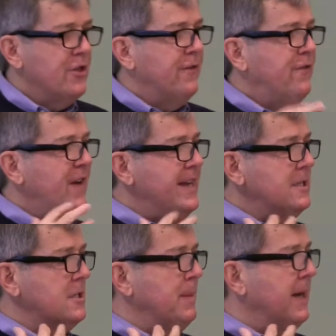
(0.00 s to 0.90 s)
the
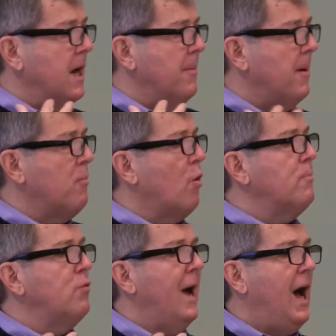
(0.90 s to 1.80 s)
faces become more
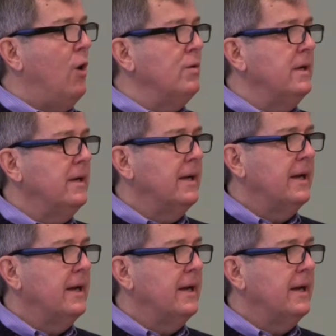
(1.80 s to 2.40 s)
proud